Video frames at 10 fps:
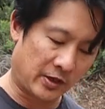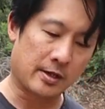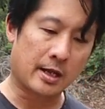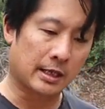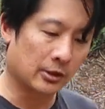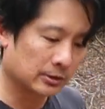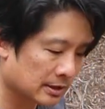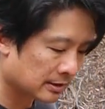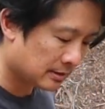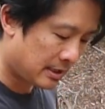the Knockout
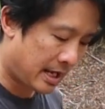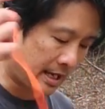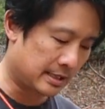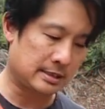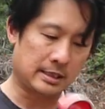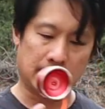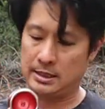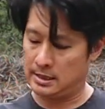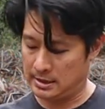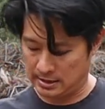has
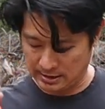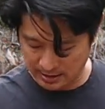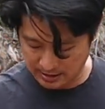a